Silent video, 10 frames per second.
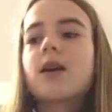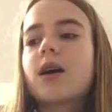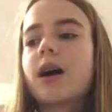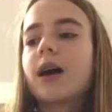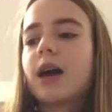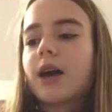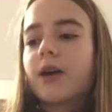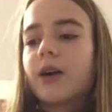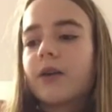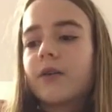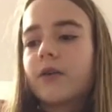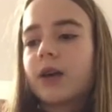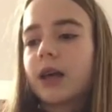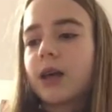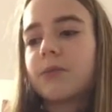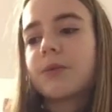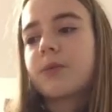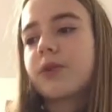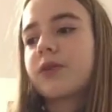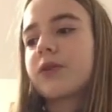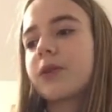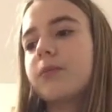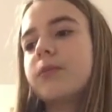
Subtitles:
I came up with some